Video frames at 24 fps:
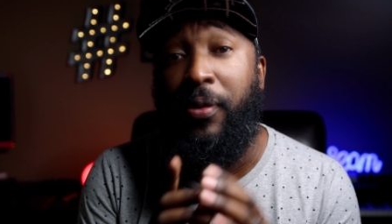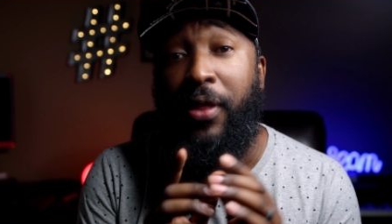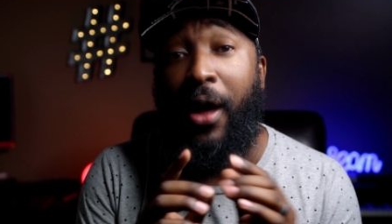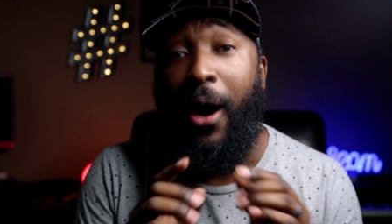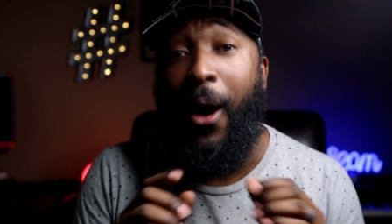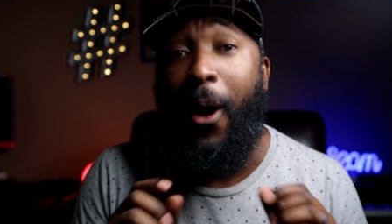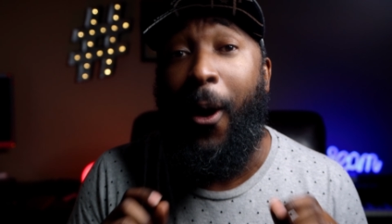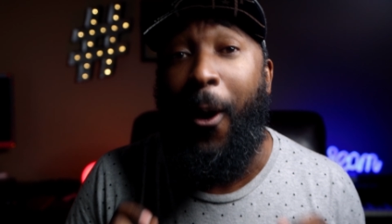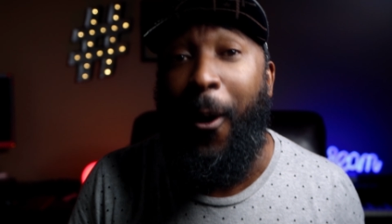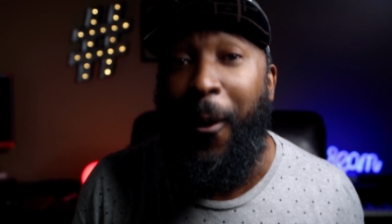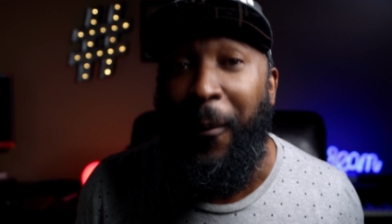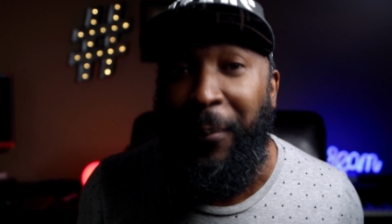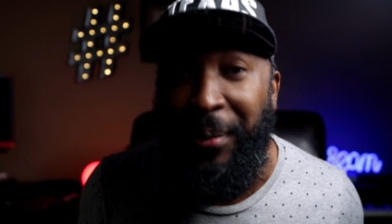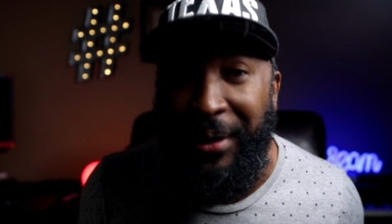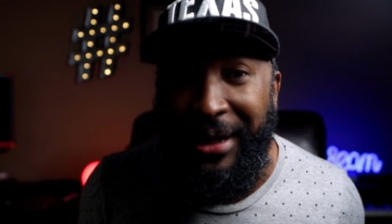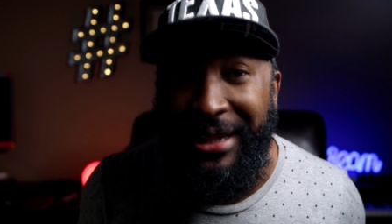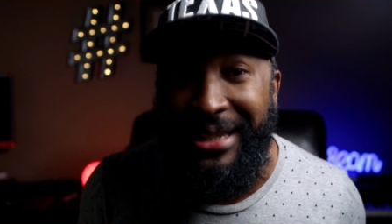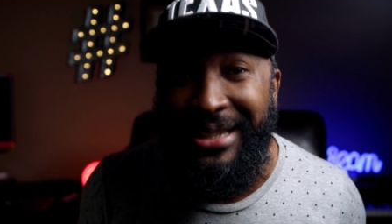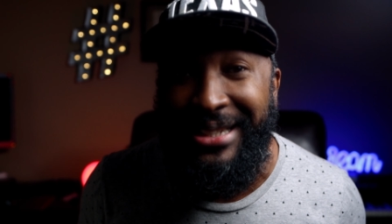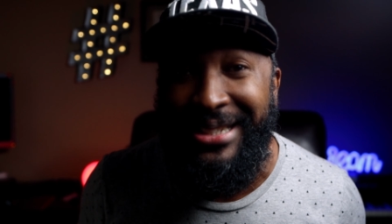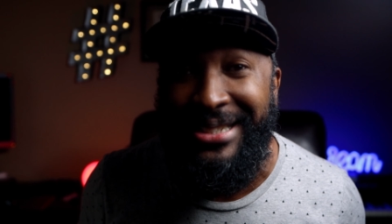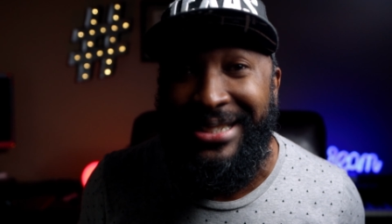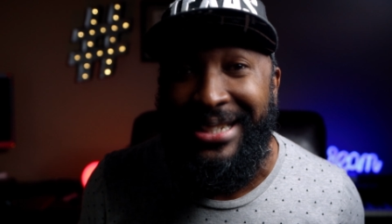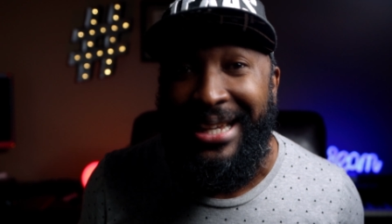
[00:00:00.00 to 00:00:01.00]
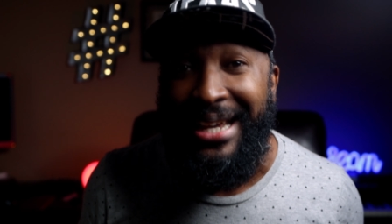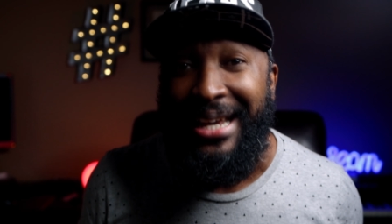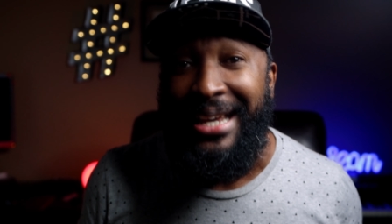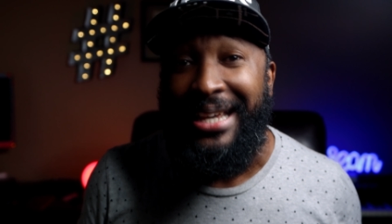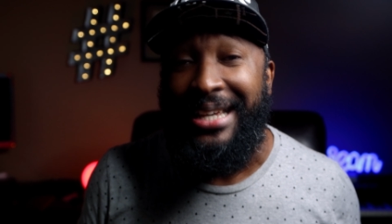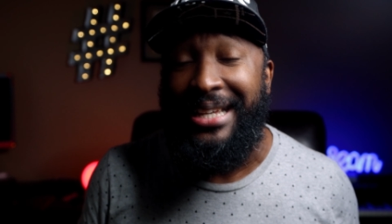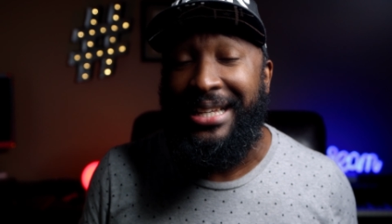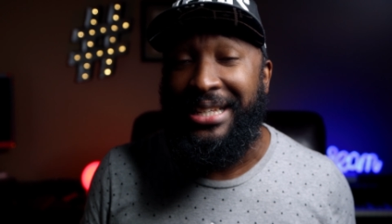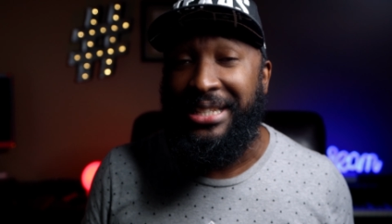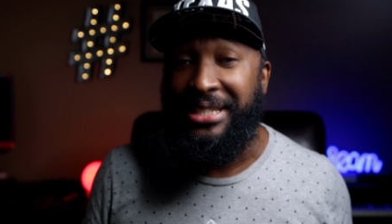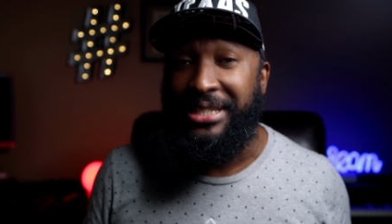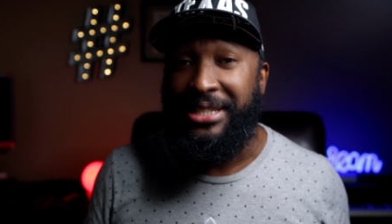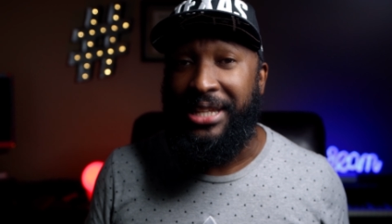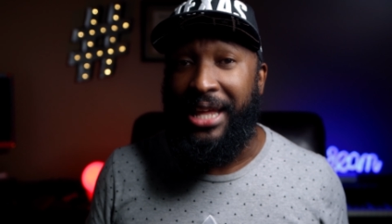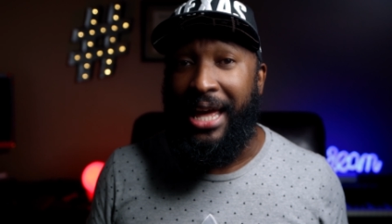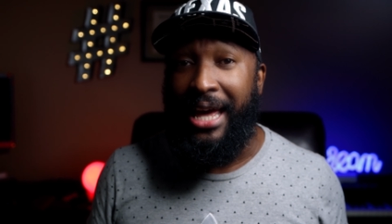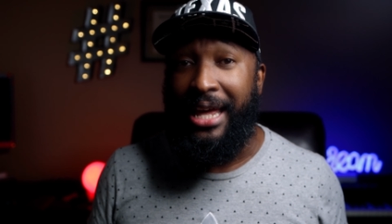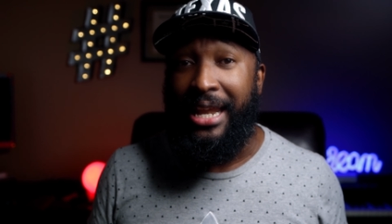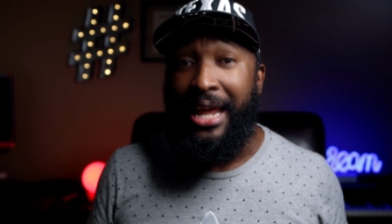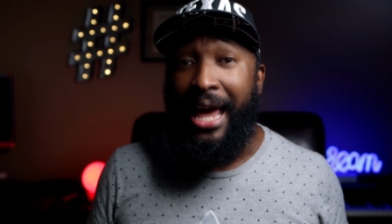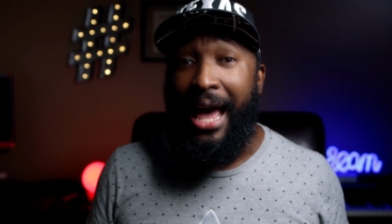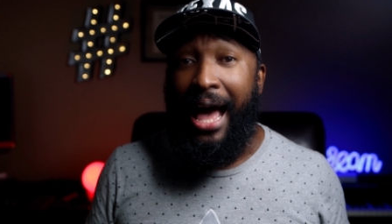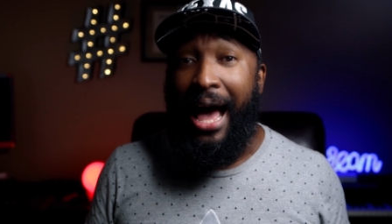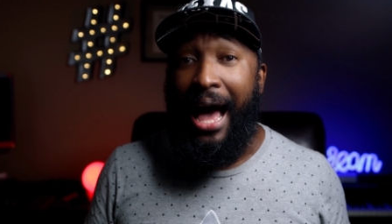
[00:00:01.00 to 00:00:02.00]
The hope is, is
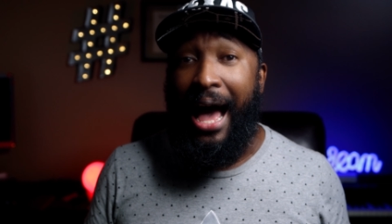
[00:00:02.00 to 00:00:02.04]
that